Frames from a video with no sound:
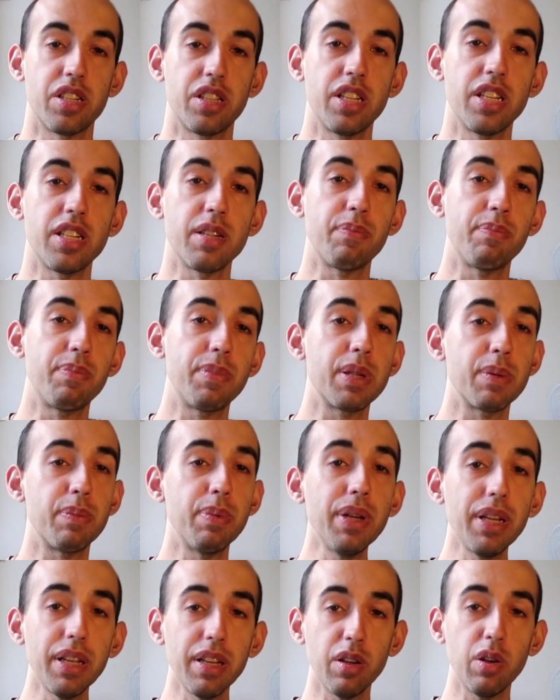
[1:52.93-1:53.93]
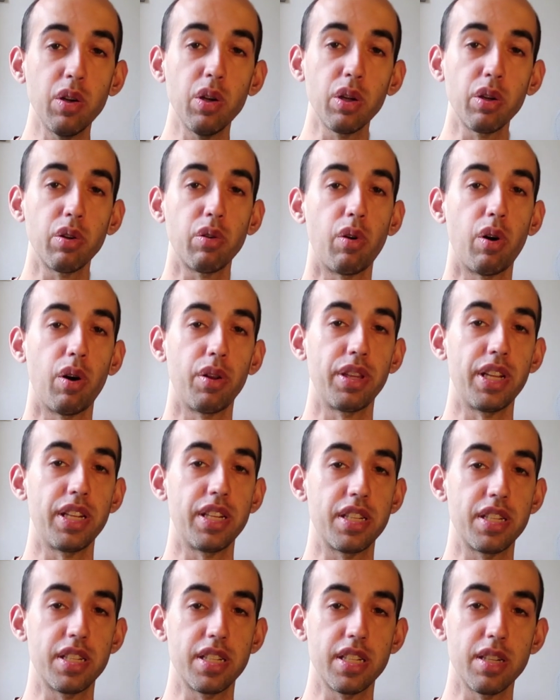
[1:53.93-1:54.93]
There's a bit earlier on
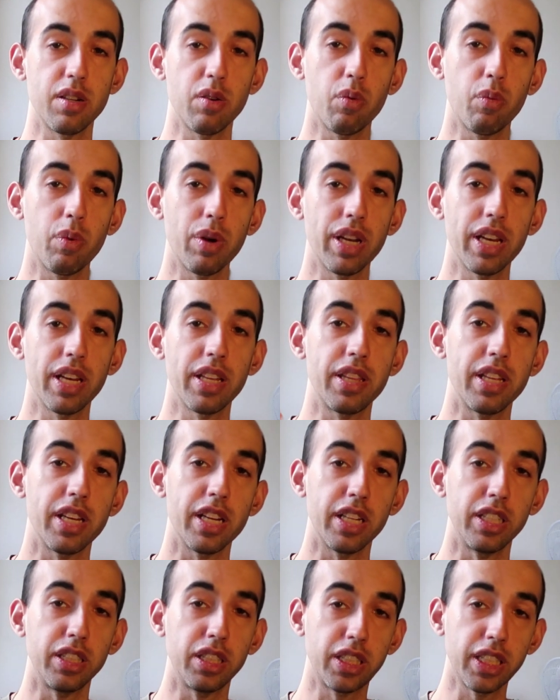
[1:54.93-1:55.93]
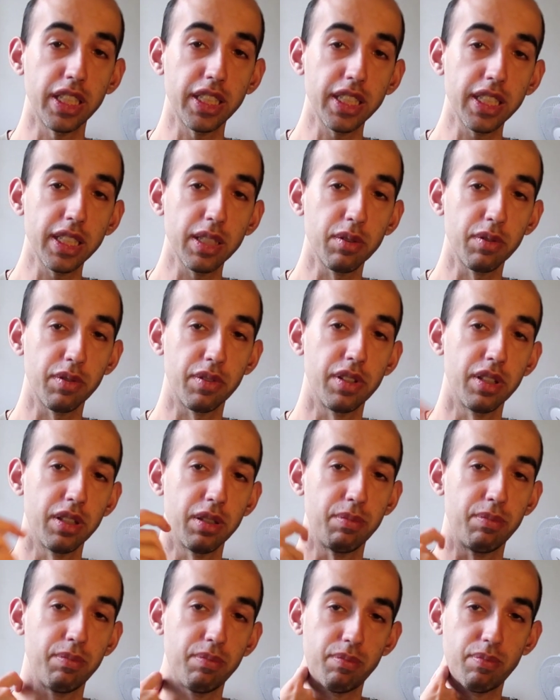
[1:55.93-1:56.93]
that's where they're injecting of the